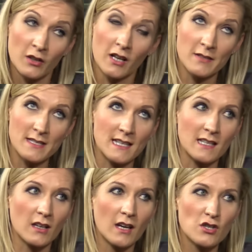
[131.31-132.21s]

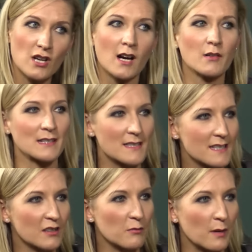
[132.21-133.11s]
obviously shower
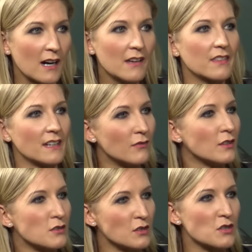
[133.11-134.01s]
instead of bath, and if you
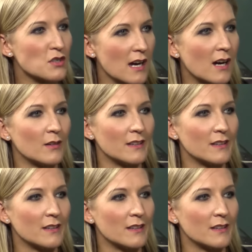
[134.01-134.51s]
do shower,